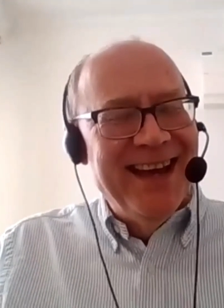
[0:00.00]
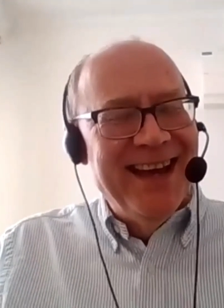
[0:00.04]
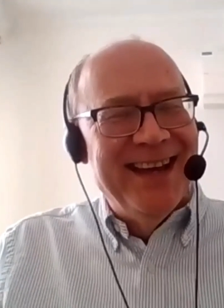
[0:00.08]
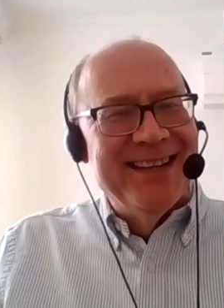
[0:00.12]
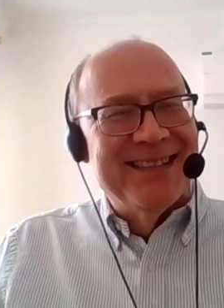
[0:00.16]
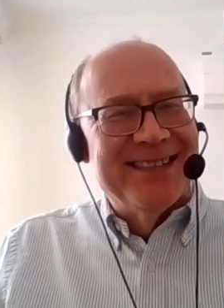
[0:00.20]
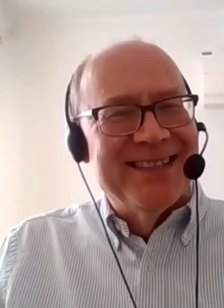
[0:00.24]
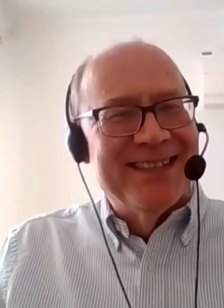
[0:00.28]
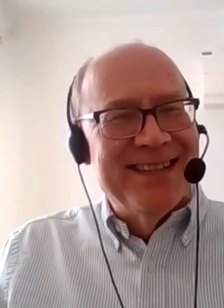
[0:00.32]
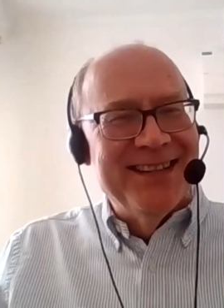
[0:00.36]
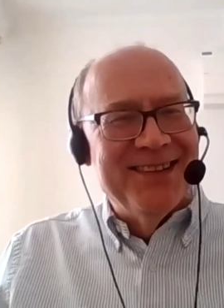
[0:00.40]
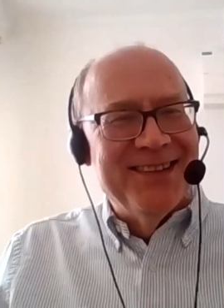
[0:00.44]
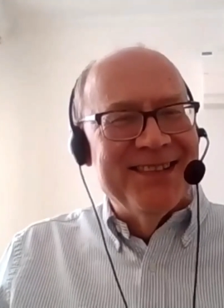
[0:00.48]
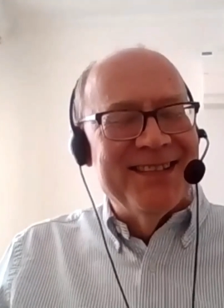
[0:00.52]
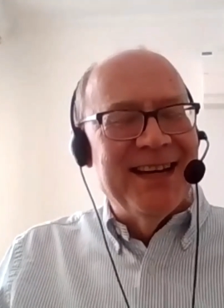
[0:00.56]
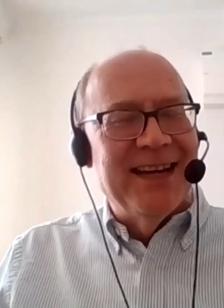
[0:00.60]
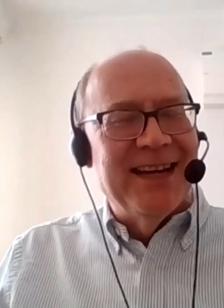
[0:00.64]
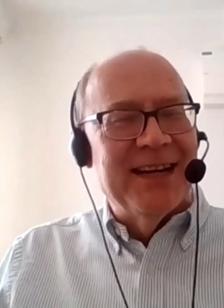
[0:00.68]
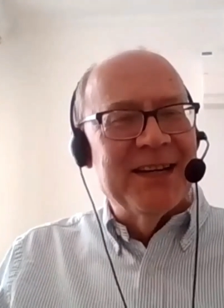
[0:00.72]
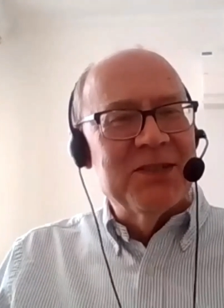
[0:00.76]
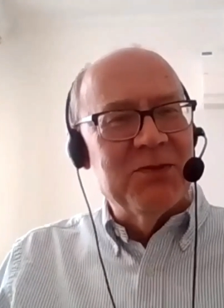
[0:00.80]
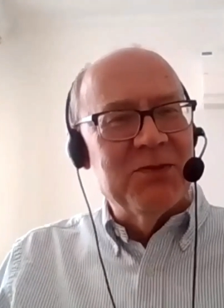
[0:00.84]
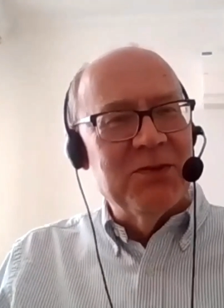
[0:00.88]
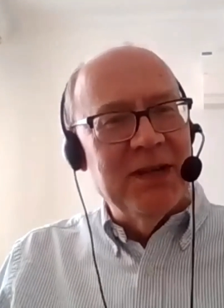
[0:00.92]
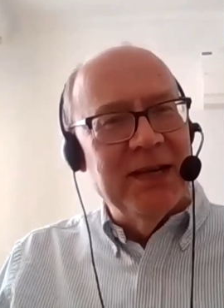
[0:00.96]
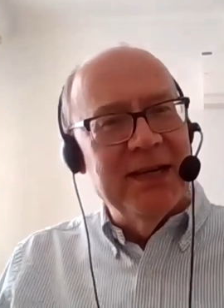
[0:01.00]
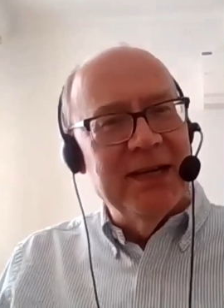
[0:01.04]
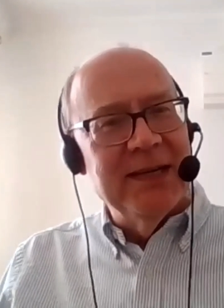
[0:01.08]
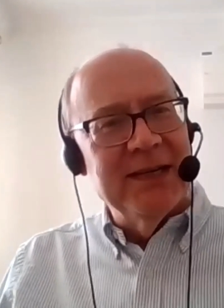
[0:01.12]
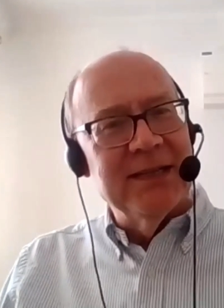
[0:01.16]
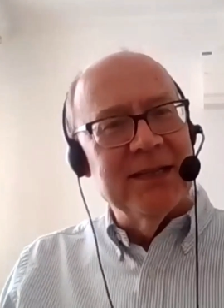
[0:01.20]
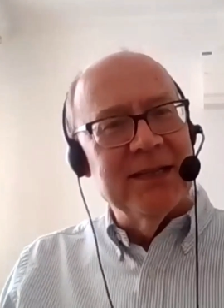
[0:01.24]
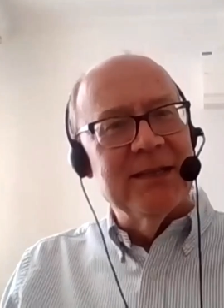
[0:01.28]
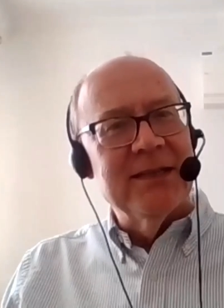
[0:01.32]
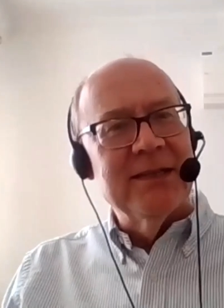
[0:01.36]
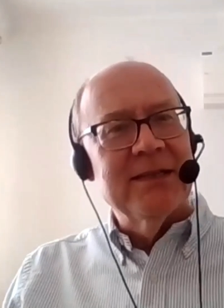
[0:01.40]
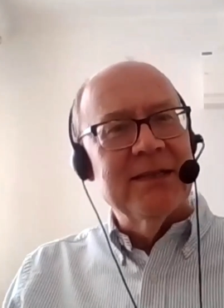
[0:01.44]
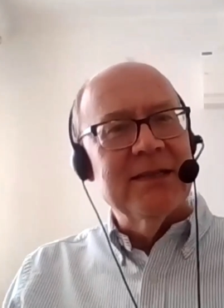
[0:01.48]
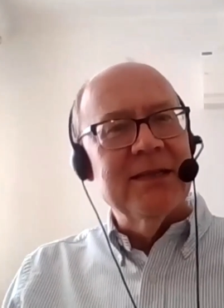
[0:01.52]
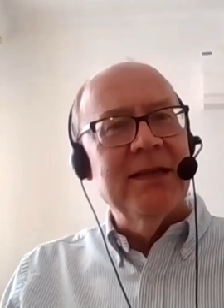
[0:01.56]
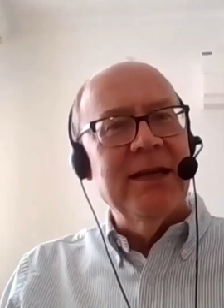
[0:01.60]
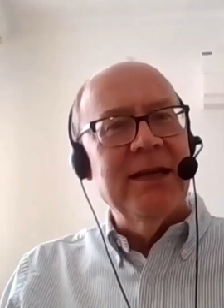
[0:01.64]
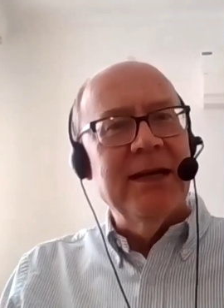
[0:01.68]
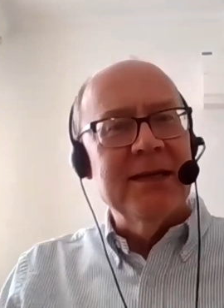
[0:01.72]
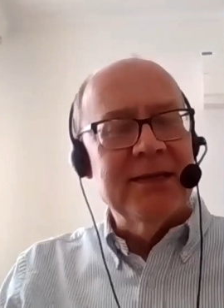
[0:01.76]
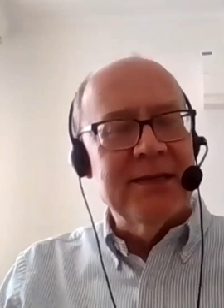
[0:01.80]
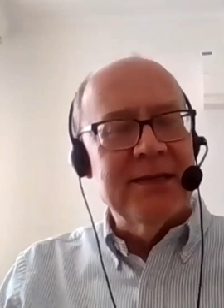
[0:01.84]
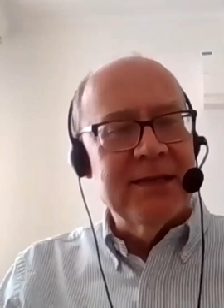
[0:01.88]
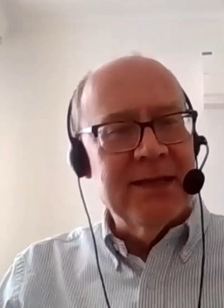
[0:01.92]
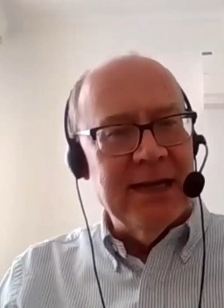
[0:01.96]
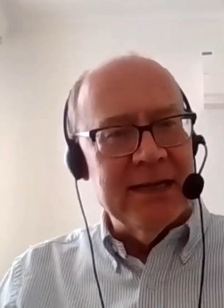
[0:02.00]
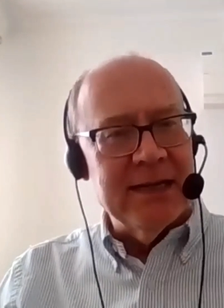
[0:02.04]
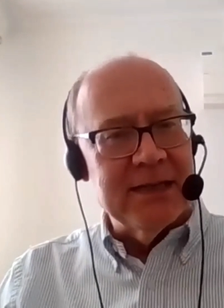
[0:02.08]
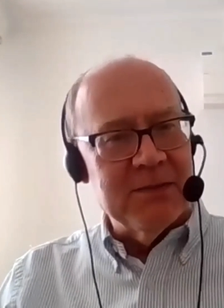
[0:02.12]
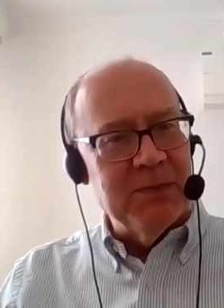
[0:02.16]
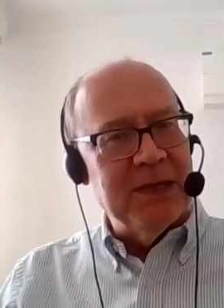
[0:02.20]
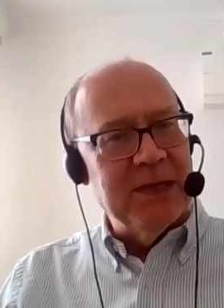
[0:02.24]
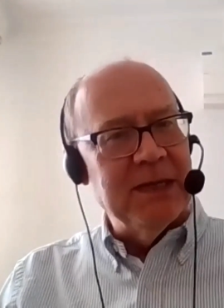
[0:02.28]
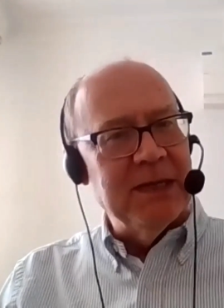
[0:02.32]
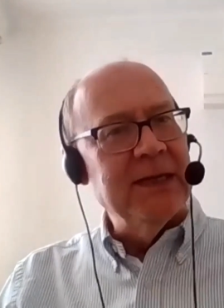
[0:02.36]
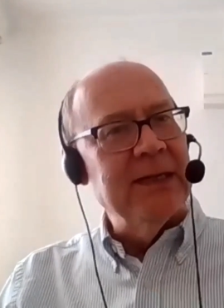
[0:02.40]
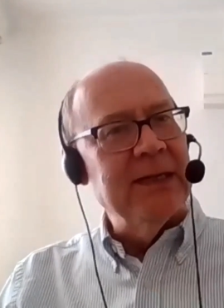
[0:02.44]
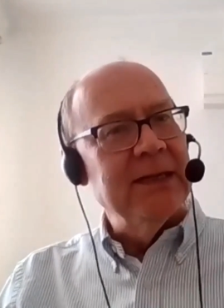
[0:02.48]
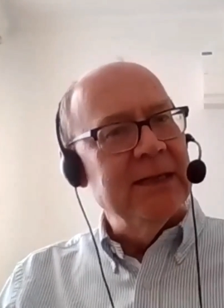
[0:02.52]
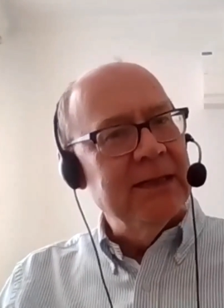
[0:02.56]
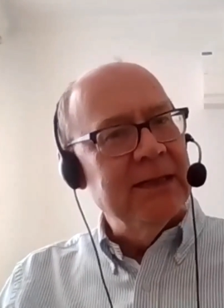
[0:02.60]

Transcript: still tax-related. So that's me.